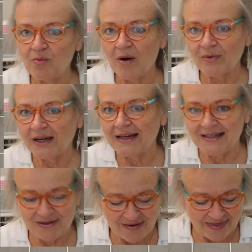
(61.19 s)
what we're going to
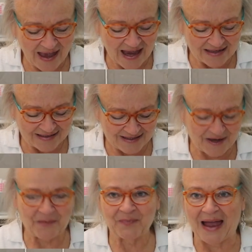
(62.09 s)
do with that,
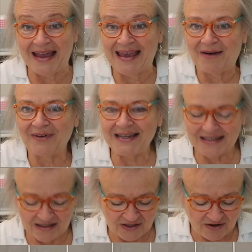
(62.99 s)
so I can't wait
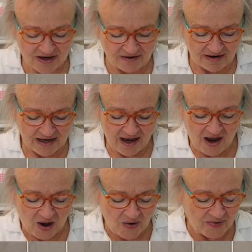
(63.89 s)
to show you.
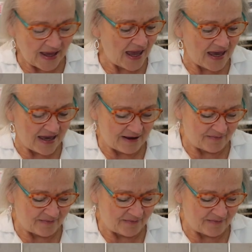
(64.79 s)
Okay,